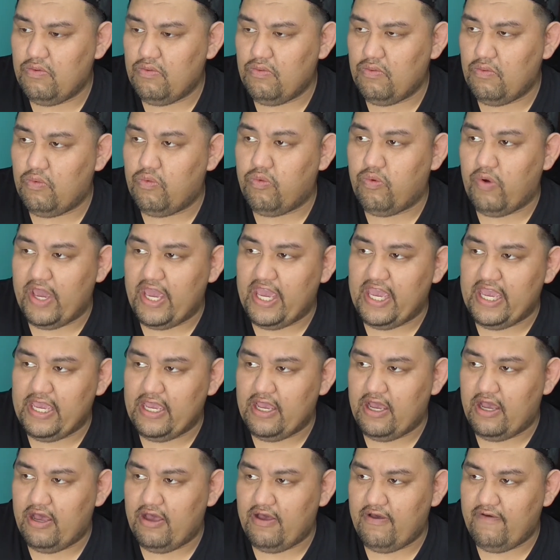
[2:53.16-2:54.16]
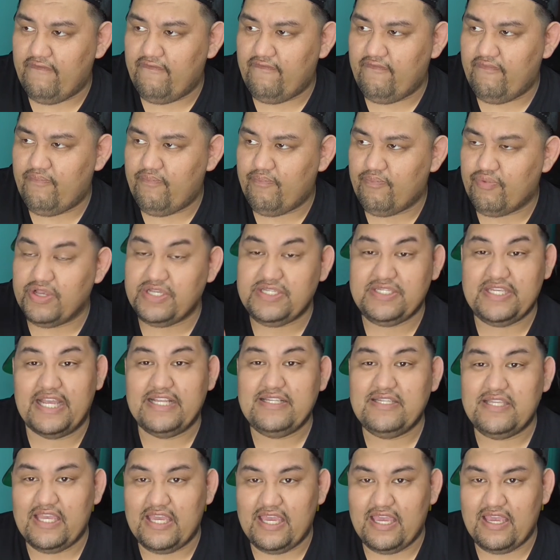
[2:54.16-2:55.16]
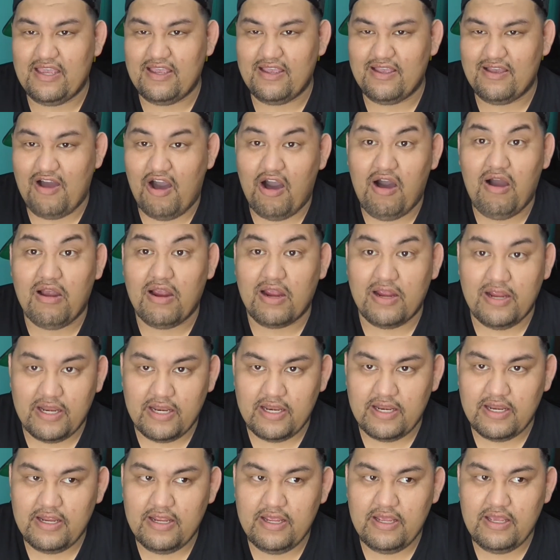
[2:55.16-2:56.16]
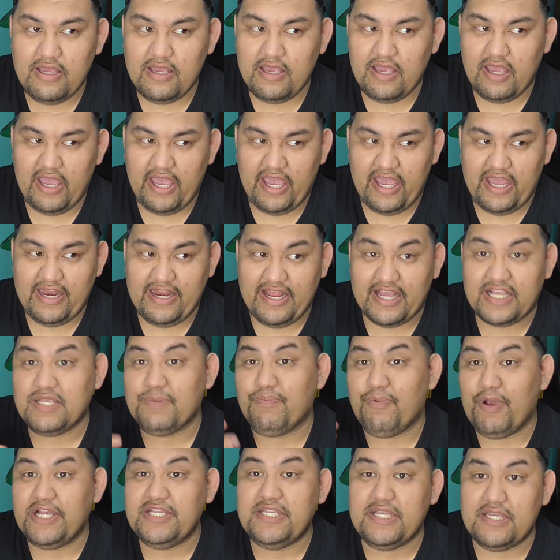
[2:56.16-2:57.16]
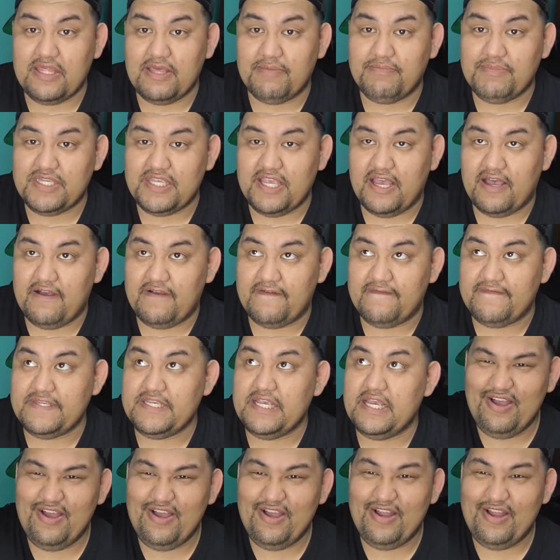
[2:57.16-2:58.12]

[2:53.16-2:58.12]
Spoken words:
way of presenting art and expressing themselves,